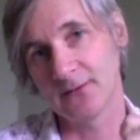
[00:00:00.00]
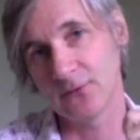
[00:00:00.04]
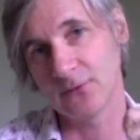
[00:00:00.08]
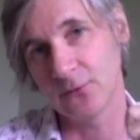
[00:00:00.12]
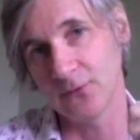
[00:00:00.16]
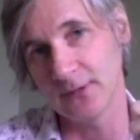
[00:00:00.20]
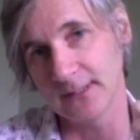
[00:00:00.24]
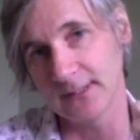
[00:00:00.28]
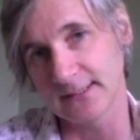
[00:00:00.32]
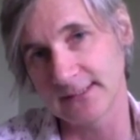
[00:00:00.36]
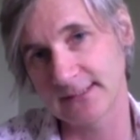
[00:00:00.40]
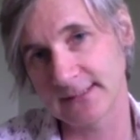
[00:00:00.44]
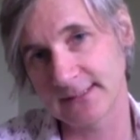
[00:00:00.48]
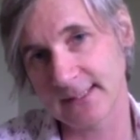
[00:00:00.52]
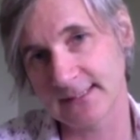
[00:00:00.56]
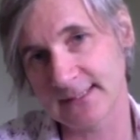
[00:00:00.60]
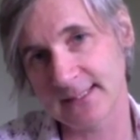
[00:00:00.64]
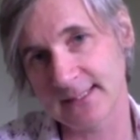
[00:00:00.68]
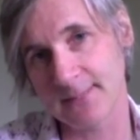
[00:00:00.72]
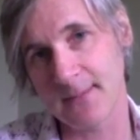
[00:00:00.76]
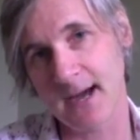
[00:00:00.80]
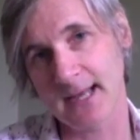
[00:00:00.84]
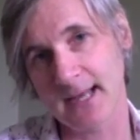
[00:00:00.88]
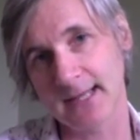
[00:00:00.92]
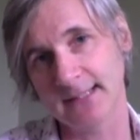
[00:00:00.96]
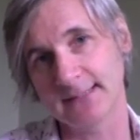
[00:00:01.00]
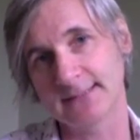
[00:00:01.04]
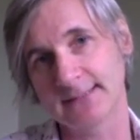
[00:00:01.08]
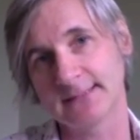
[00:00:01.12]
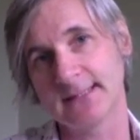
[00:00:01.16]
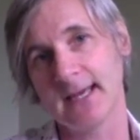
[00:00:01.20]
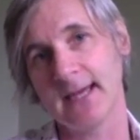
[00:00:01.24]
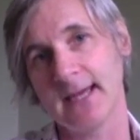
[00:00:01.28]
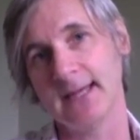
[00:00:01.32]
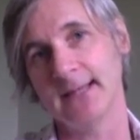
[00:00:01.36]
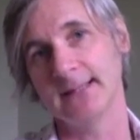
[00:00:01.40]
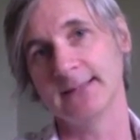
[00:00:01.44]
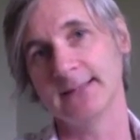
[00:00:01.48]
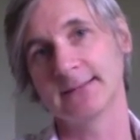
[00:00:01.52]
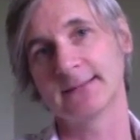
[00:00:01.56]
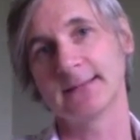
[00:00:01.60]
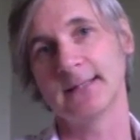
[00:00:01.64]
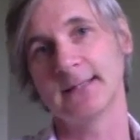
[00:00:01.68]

do this systematic science,